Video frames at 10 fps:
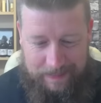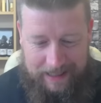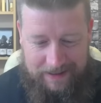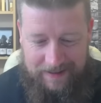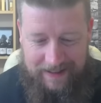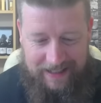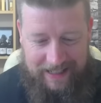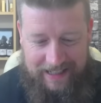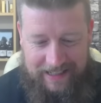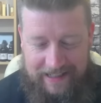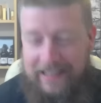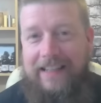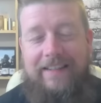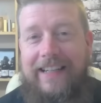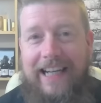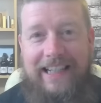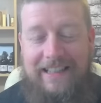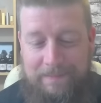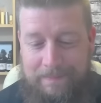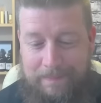pastry, and I don't like either.